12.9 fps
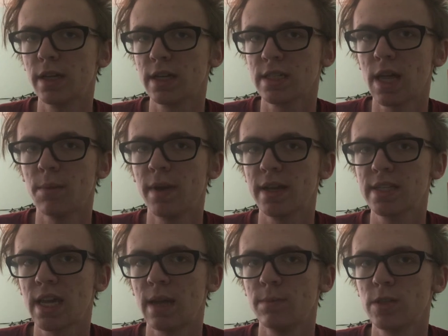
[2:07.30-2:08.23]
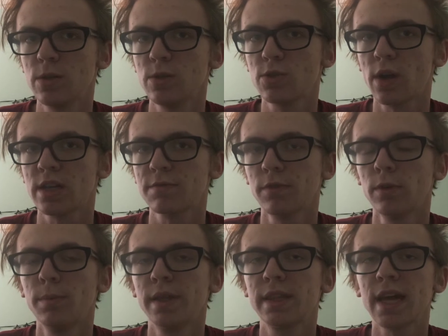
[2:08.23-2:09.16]
because that makes games too
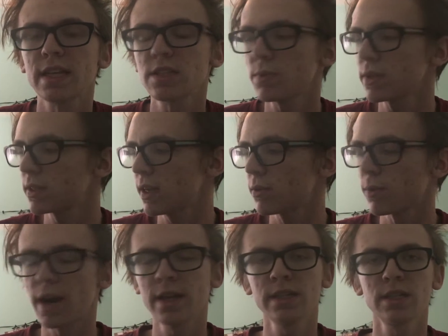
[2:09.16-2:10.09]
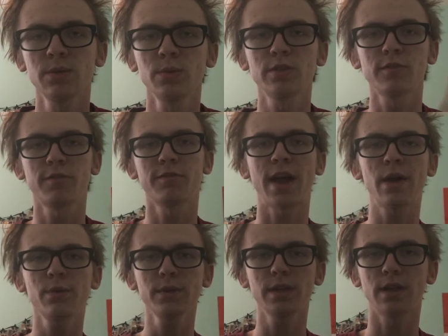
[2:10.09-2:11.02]
stressful. But that's what Dead Rising was
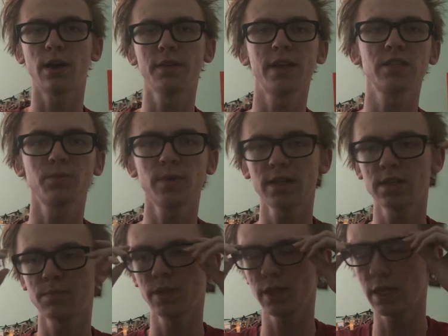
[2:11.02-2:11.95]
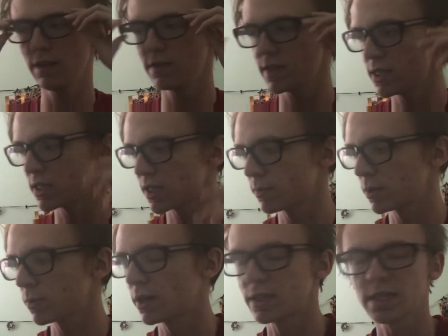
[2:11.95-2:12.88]
founded on. That's what its belief
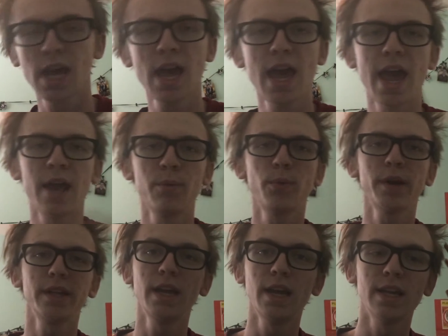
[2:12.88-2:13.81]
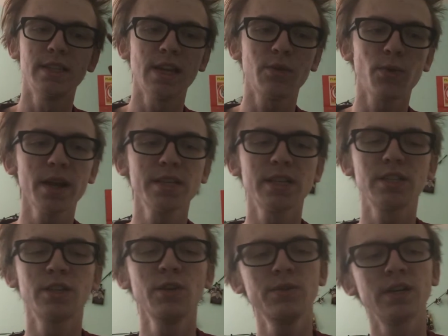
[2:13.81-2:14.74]
systems was. And what Dead
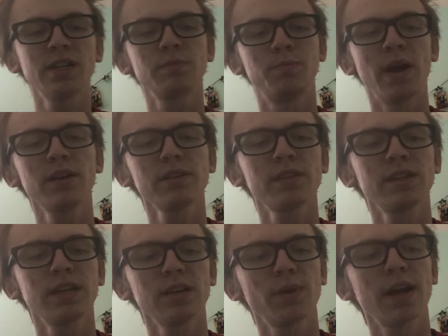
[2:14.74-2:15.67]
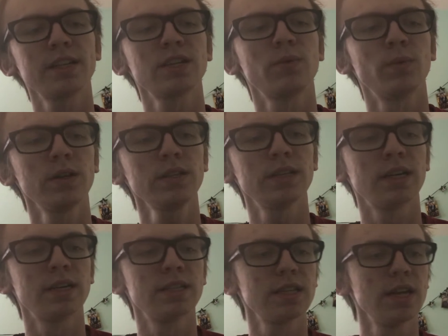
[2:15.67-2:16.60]
Rising 2 does better than Dead Rising 1
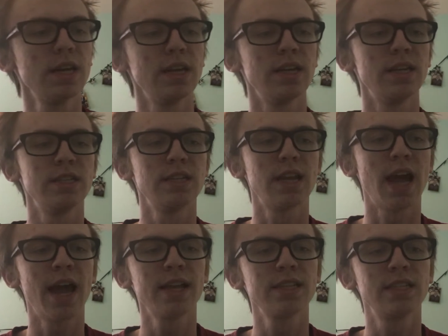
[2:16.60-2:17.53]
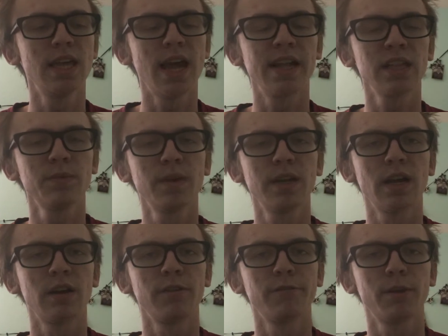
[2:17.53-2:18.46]
does is it adds the element
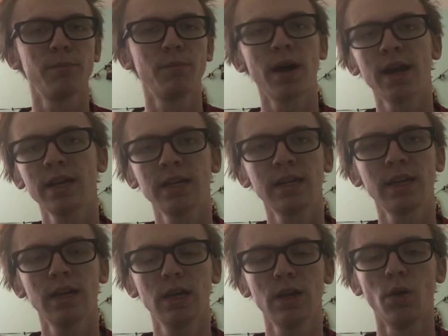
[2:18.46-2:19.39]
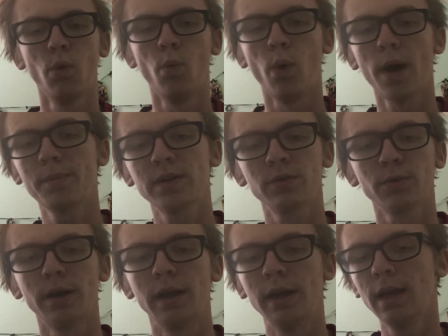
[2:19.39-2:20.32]
of combining
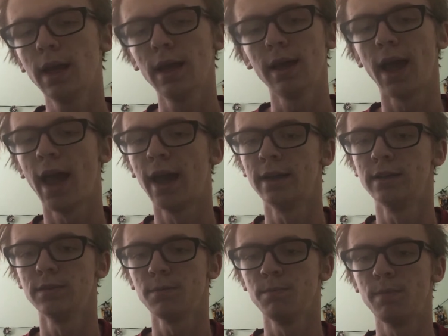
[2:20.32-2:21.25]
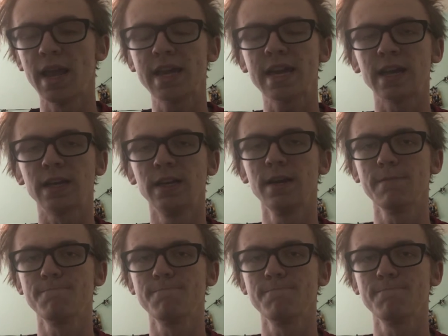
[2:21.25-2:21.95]
weaponry and making